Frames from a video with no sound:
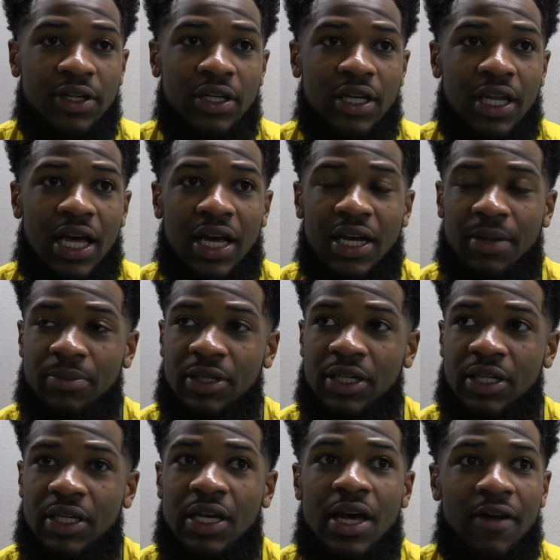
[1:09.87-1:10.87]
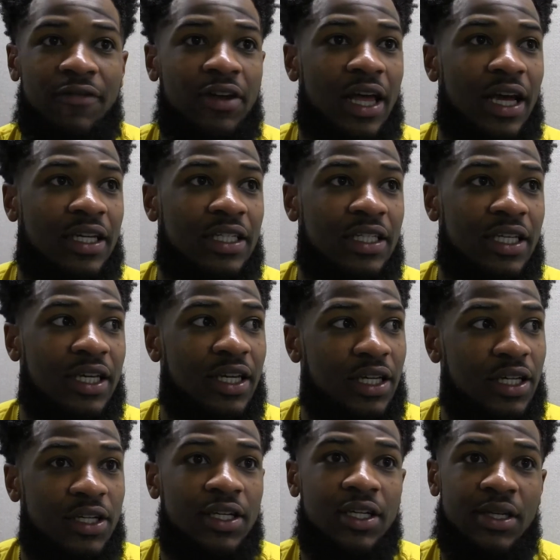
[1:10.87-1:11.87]
there a lot. I mean, feel like he
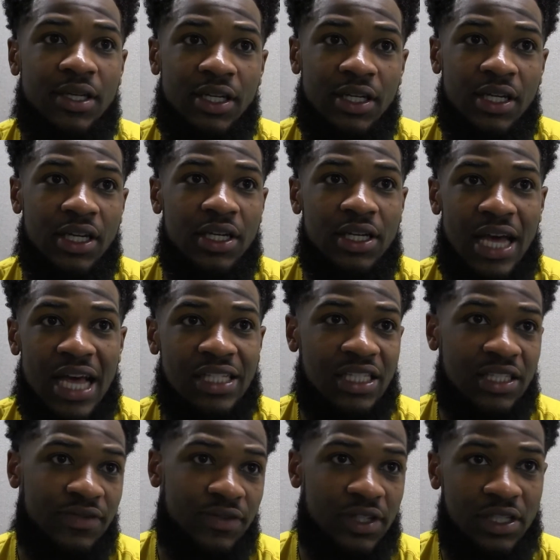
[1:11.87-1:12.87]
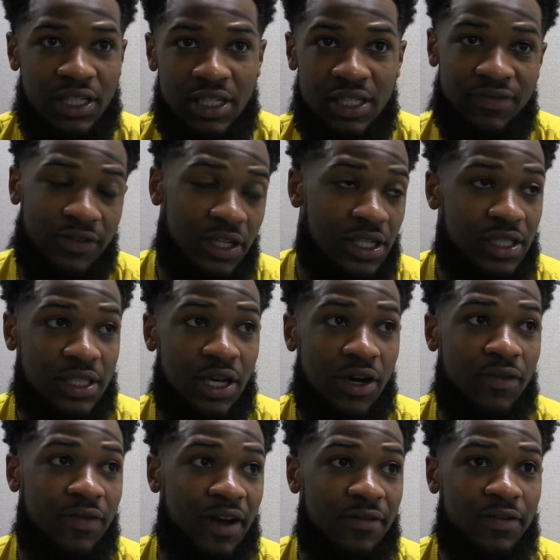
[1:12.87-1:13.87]
did good, and uh, as his for, his, for
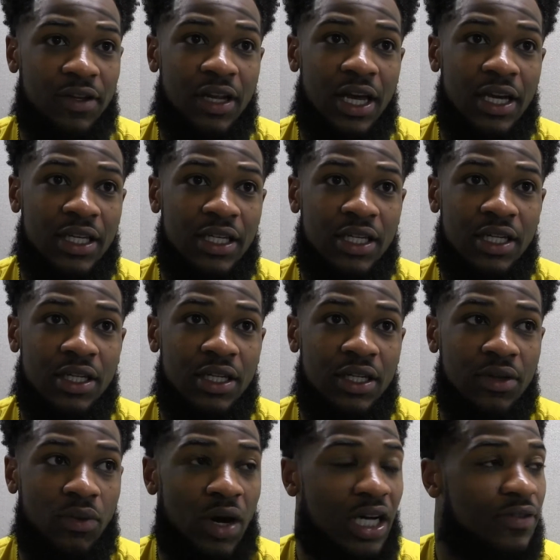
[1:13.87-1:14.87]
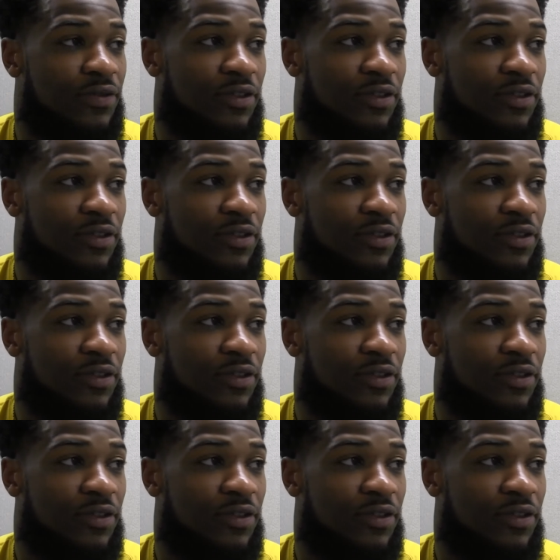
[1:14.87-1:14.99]
himself, I feel like he can uh, watch